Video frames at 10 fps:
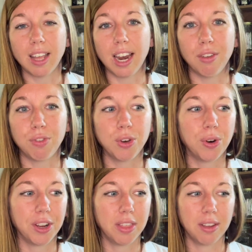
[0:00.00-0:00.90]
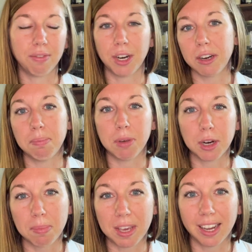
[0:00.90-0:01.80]
that if you're in the very
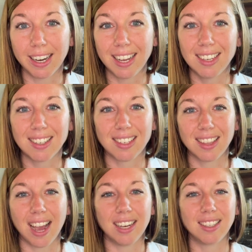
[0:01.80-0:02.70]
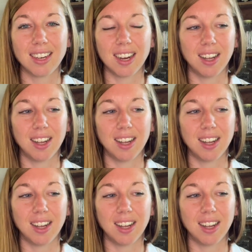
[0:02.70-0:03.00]
mere beginnings, that